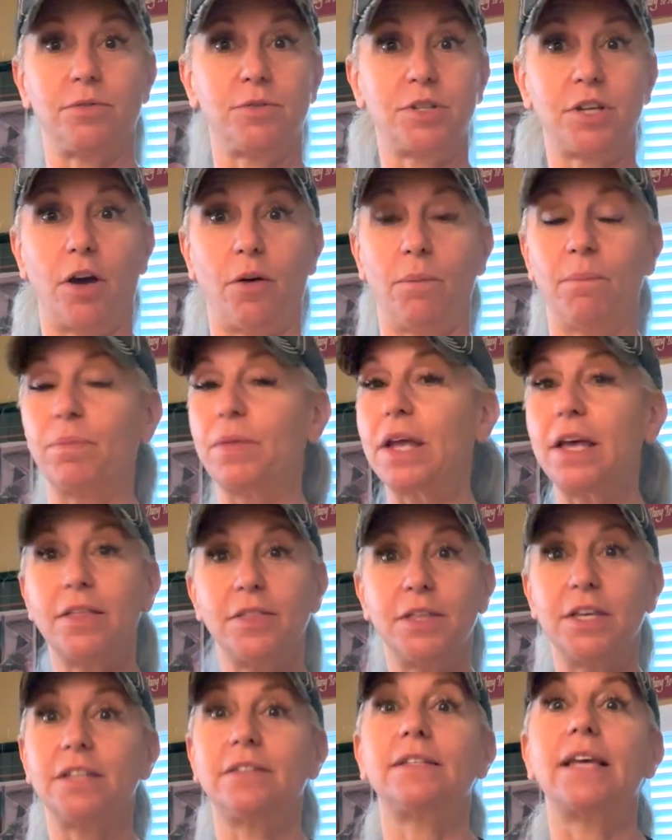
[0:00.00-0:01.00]
So
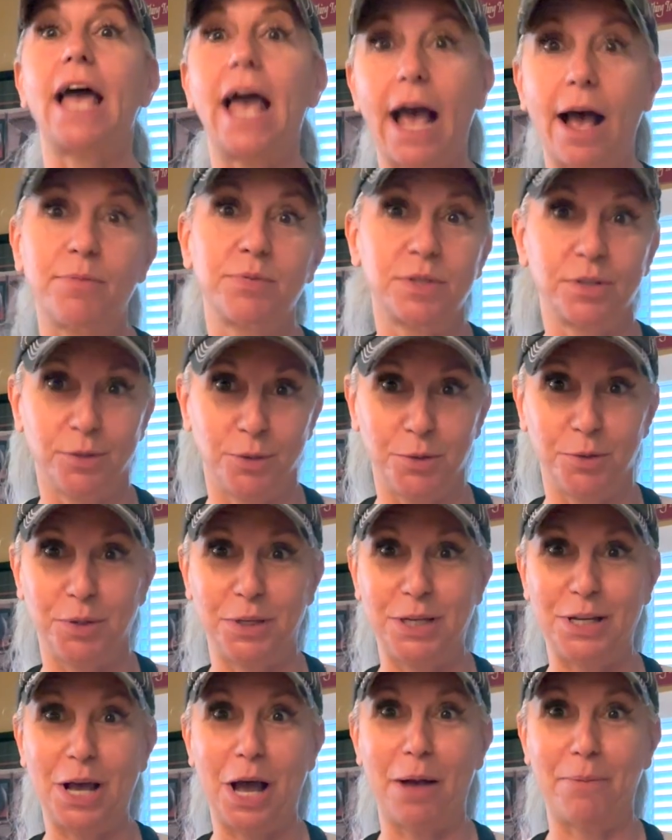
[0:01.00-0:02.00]
this
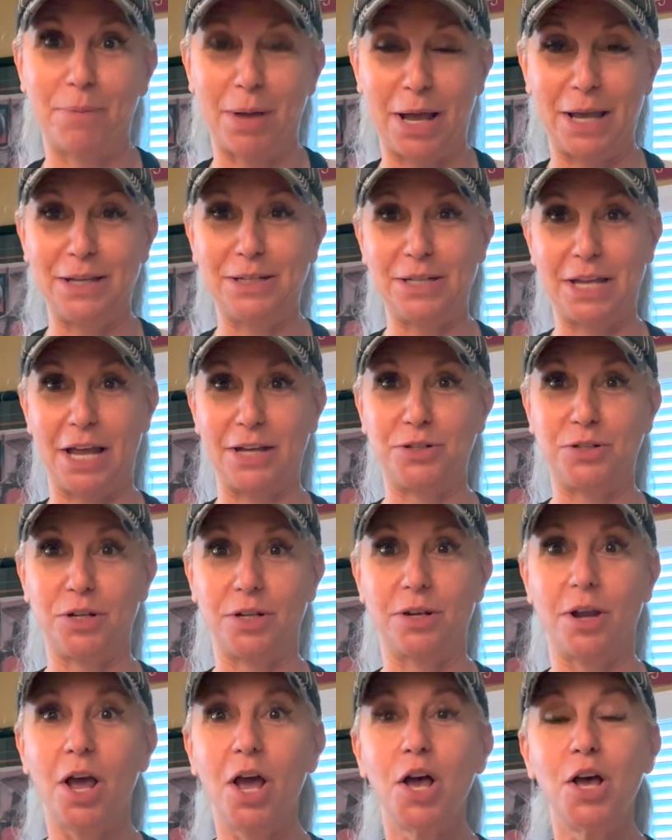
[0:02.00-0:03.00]
absolutely got my attention.